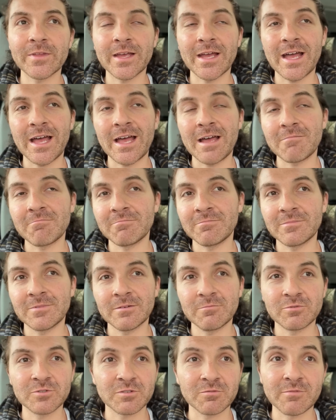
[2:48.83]

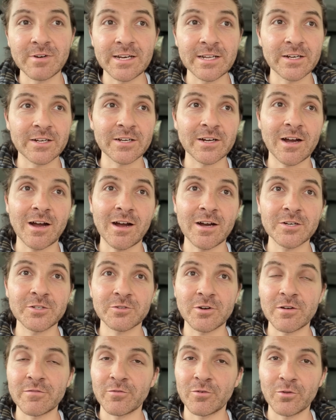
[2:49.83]
it was a really good car,
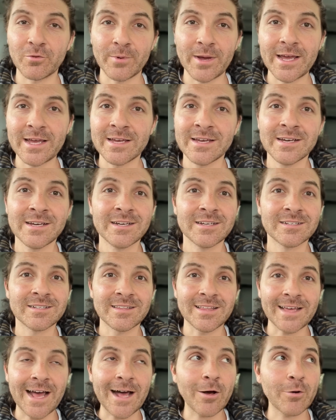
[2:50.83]
drove all the way to
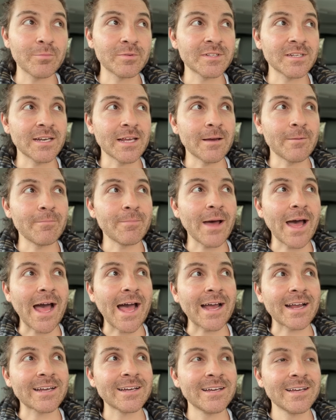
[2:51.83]
the Alps in it and
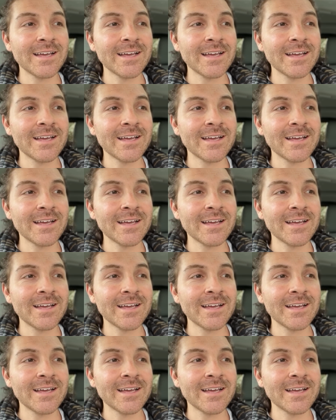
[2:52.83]
back.